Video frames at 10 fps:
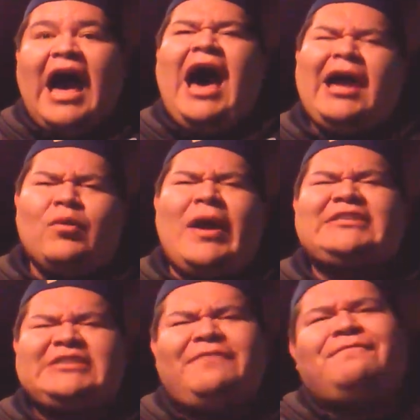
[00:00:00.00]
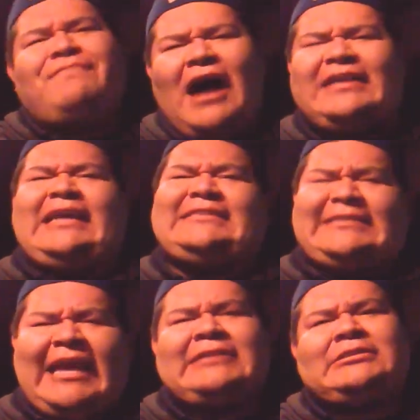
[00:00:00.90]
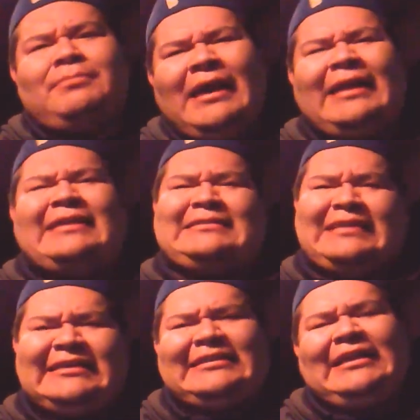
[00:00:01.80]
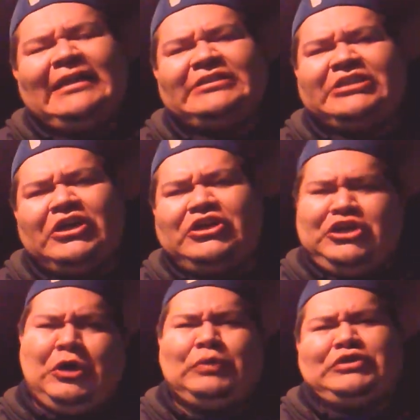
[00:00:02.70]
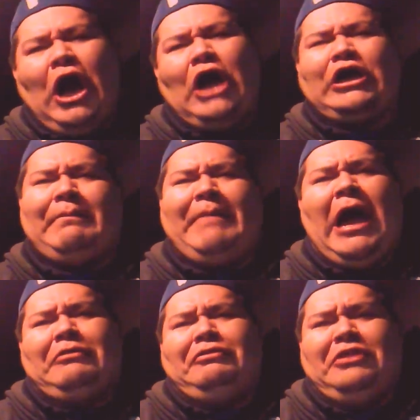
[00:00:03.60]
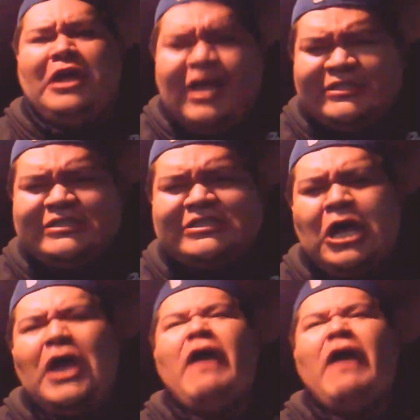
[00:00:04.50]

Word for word: I wasted fucking six minutes listening to you talk about this?